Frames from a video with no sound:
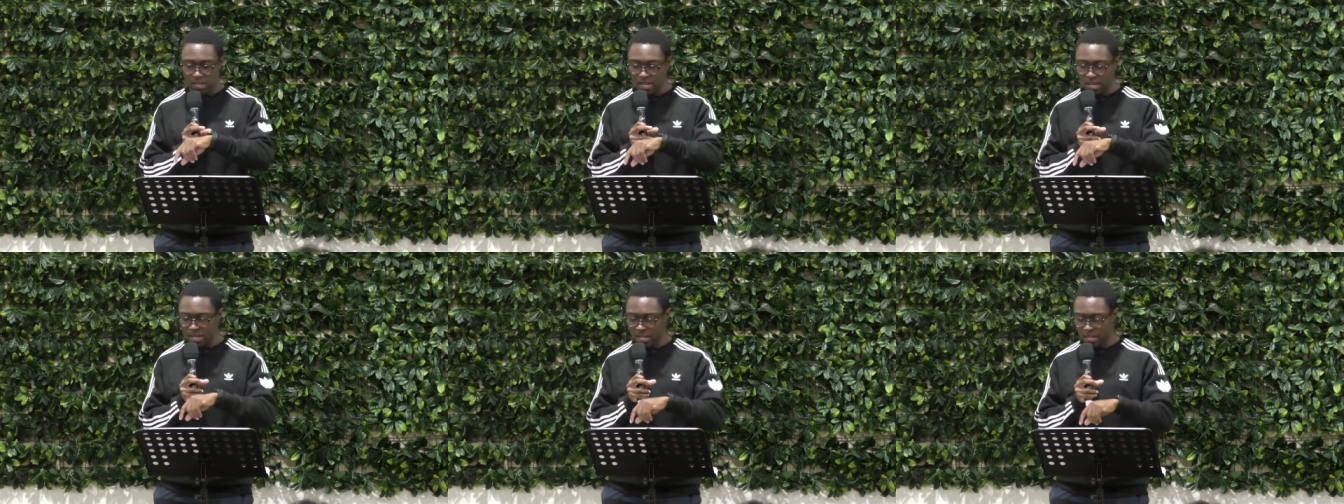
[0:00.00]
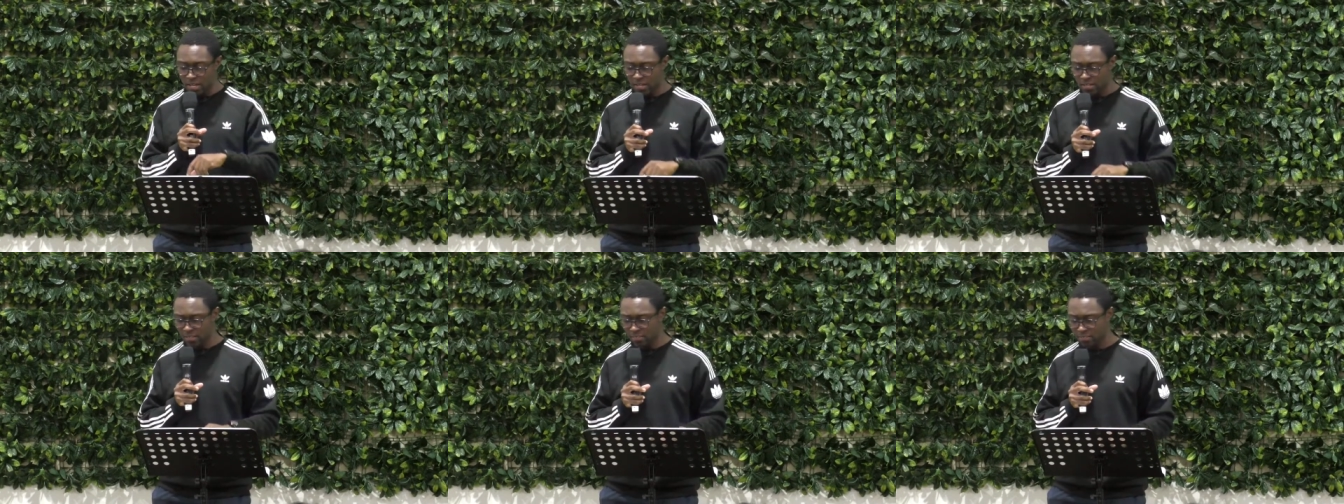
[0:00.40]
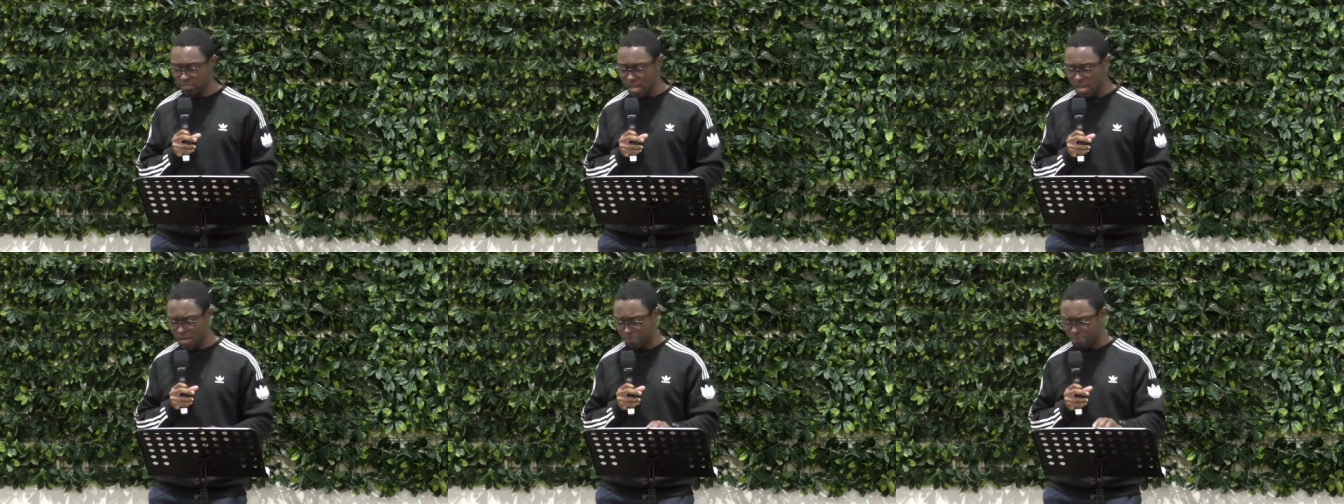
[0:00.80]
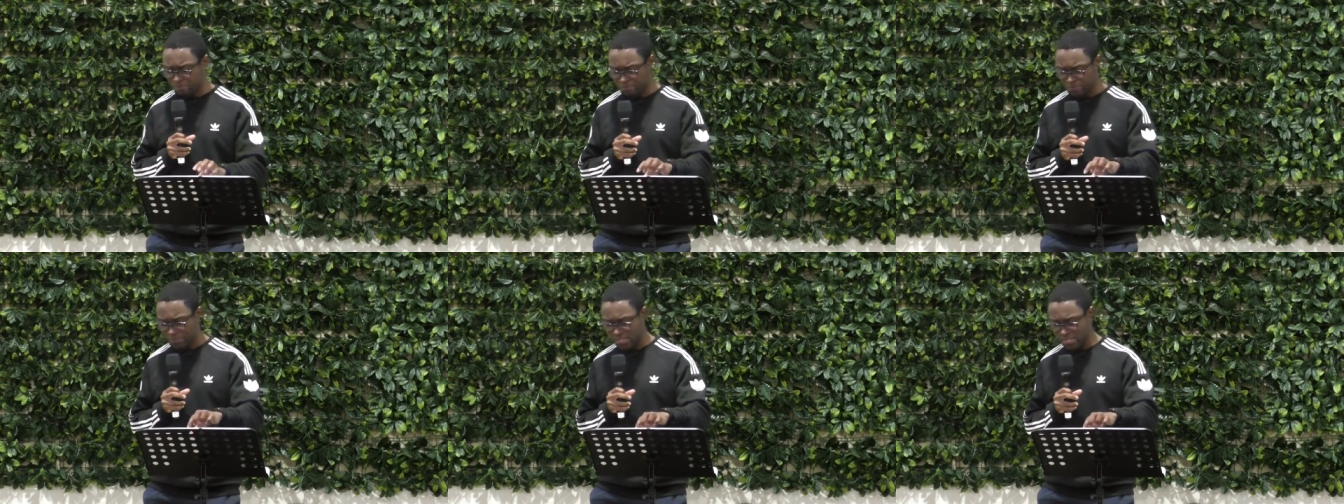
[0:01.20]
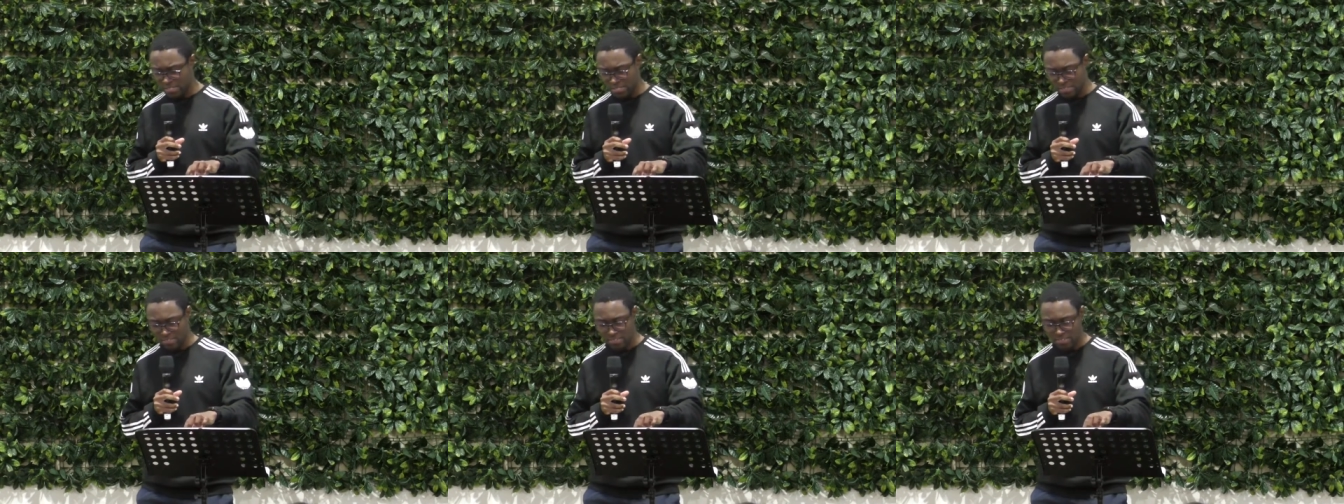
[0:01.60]
And
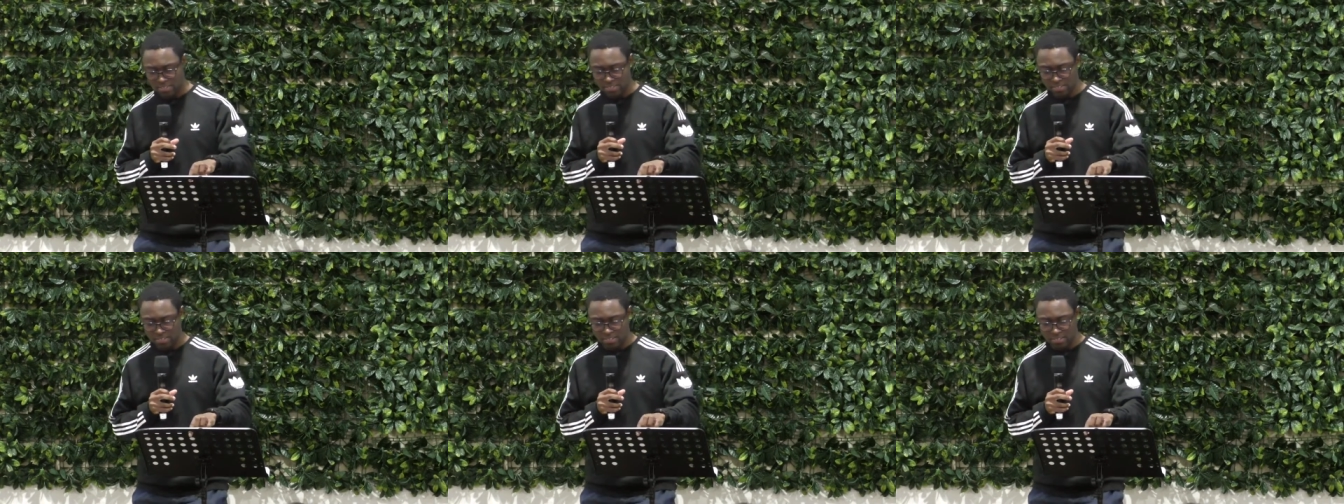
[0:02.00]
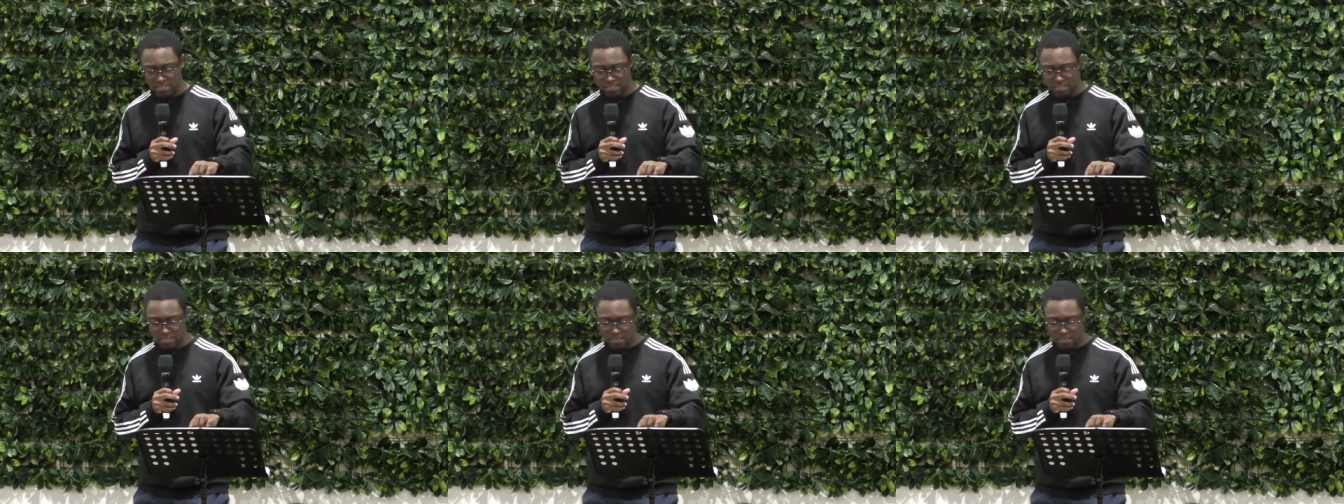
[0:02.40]
time.